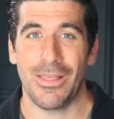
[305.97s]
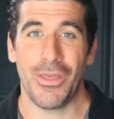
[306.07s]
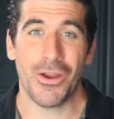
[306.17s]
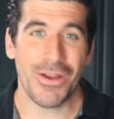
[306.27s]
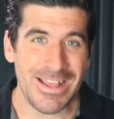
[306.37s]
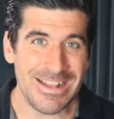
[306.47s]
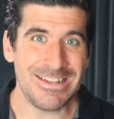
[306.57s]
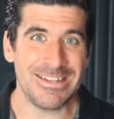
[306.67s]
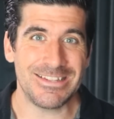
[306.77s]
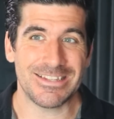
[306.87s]
there
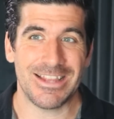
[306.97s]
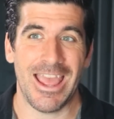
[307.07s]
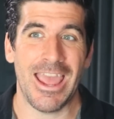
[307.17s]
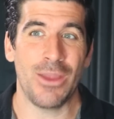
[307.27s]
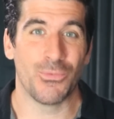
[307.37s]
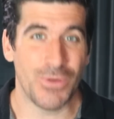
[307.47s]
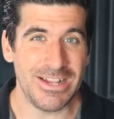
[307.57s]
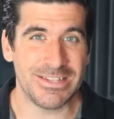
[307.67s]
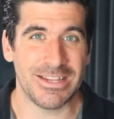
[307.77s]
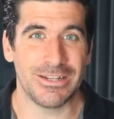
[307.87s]
is a
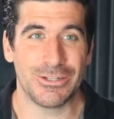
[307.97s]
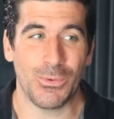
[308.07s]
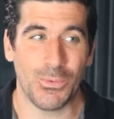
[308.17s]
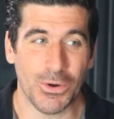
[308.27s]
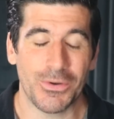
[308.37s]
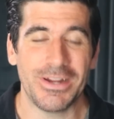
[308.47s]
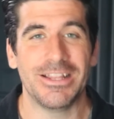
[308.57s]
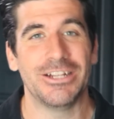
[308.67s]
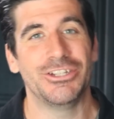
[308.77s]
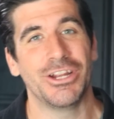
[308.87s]
reason to worry
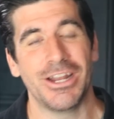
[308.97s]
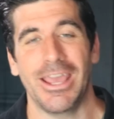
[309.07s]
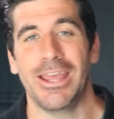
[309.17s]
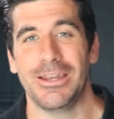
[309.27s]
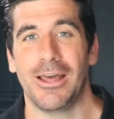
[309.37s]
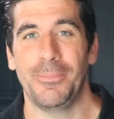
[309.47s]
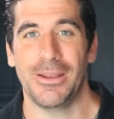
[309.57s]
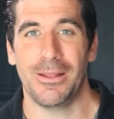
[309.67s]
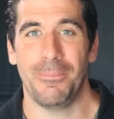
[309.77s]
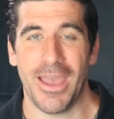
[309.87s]
that you're going to end up
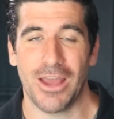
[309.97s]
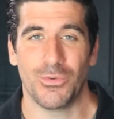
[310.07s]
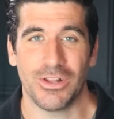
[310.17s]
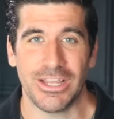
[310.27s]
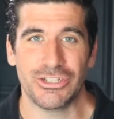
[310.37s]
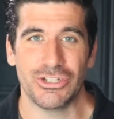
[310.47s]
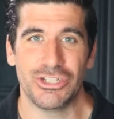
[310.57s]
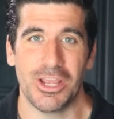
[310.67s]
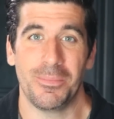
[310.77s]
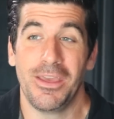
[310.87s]
in a bad
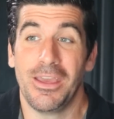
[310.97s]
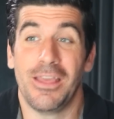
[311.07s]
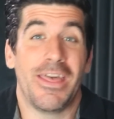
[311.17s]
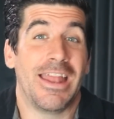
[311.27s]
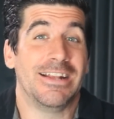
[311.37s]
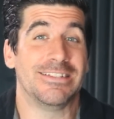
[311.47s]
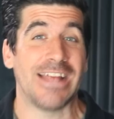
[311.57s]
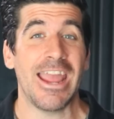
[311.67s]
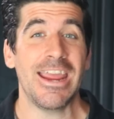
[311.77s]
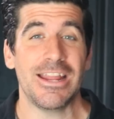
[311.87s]
relationship. That
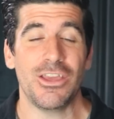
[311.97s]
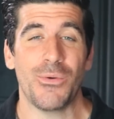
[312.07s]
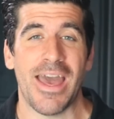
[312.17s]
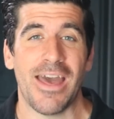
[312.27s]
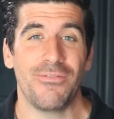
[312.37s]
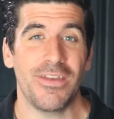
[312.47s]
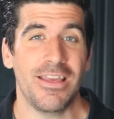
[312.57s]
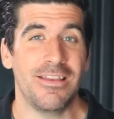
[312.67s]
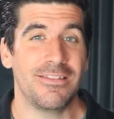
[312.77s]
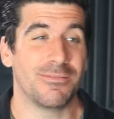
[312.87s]
anxiety you have
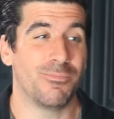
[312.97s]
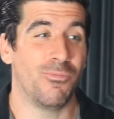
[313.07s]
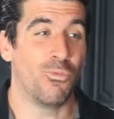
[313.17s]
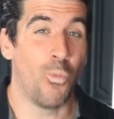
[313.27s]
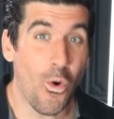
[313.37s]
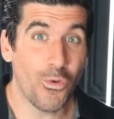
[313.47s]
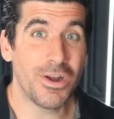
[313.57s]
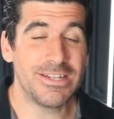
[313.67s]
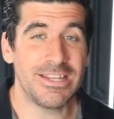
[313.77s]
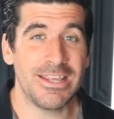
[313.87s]
is
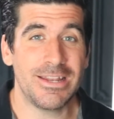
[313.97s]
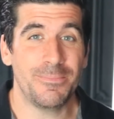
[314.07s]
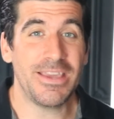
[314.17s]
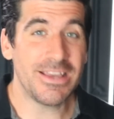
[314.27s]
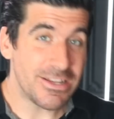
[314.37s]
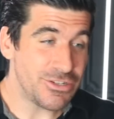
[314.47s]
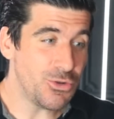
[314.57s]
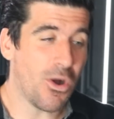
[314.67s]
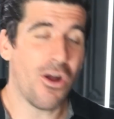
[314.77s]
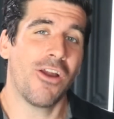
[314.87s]
warranted because
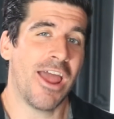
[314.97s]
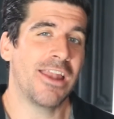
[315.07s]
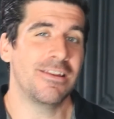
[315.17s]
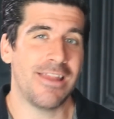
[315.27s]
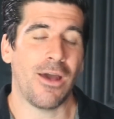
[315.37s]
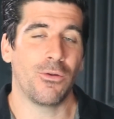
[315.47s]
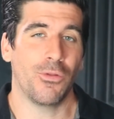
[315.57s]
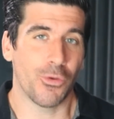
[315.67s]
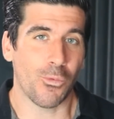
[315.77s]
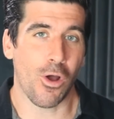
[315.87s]
you are headed down
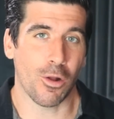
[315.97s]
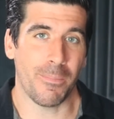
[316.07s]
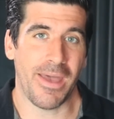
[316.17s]
the wrong